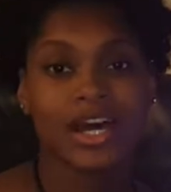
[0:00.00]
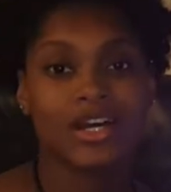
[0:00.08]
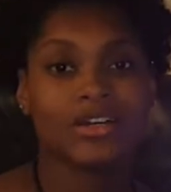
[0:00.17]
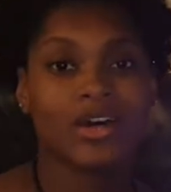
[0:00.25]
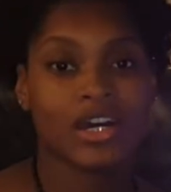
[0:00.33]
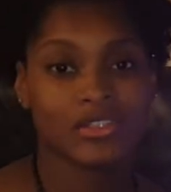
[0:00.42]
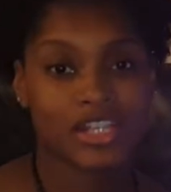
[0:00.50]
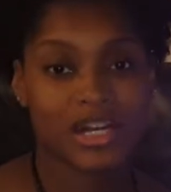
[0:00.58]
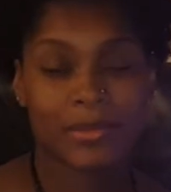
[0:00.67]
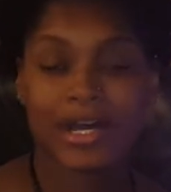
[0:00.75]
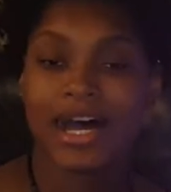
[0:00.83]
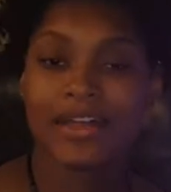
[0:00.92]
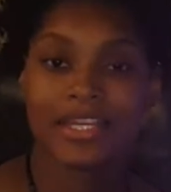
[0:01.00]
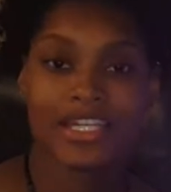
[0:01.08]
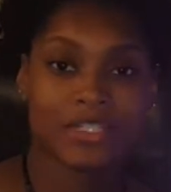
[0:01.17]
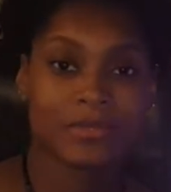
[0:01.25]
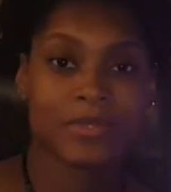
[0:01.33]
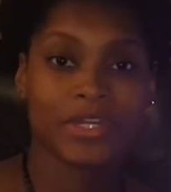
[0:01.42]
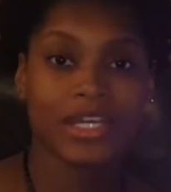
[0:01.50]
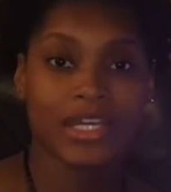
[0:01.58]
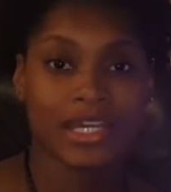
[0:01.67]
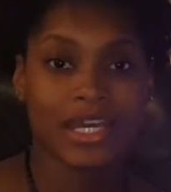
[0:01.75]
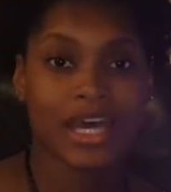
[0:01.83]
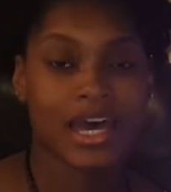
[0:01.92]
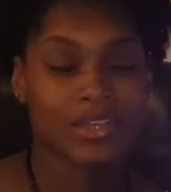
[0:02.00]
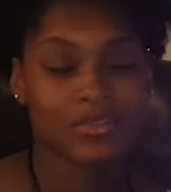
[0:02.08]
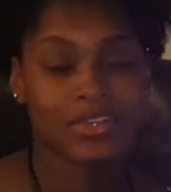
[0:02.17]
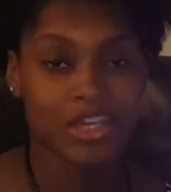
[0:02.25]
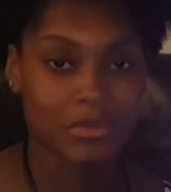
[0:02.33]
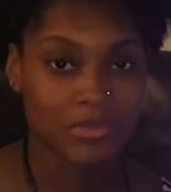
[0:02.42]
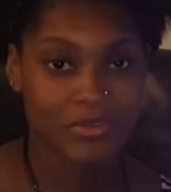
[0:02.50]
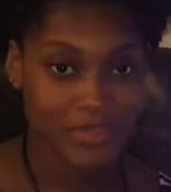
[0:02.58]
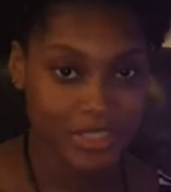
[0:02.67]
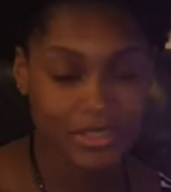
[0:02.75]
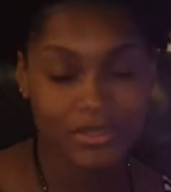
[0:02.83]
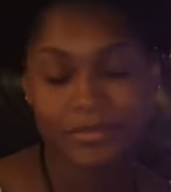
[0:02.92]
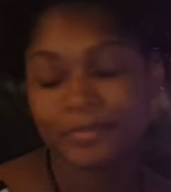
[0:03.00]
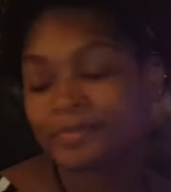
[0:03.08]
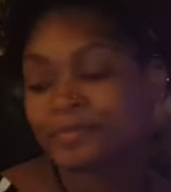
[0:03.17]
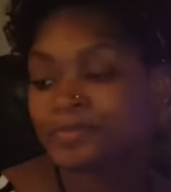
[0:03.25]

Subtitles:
It will also talk about how they're spread and how you can prevent them.